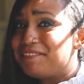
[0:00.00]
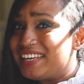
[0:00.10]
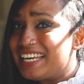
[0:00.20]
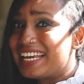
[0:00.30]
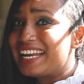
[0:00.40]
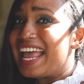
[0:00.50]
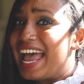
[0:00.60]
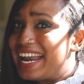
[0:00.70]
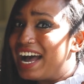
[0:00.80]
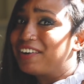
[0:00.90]
vegan,
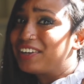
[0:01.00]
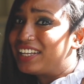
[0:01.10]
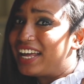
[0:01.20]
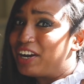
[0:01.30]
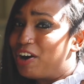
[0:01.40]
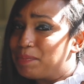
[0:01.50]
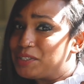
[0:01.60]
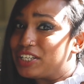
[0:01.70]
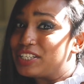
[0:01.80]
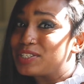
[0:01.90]
and alkaline
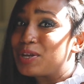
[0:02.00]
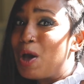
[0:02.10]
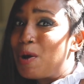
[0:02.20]
options.